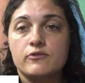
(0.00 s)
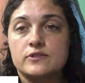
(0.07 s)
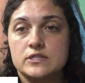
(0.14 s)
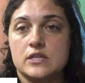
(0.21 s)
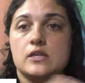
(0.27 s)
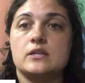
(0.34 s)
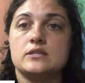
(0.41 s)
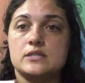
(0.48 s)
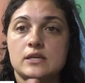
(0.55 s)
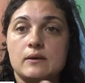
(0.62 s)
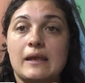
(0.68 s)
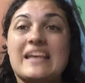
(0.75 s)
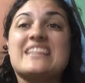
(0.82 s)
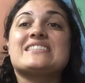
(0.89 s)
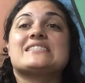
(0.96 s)

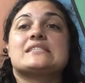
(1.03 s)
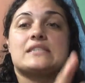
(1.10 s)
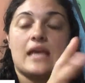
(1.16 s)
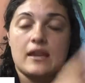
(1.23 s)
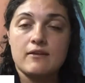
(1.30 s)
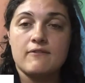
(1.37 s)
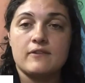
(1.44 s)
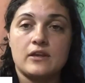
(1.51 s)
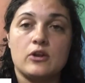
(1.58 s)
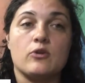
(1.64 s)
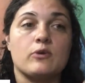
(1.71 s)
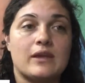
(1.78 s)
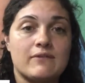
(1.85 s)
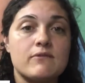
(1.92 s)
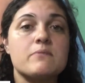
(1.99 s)
To incentive, you
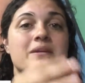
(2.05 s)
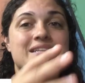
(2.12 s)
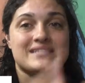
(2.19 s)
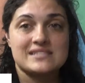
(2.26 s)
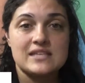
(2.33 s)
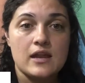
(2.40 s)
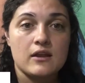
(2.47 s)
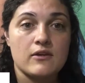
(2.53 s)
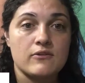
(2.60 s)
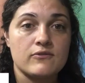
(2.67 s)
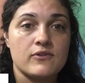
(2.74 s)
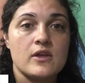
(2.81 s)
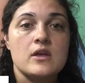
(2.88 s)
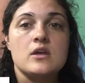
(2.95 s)
know, give them an incentive,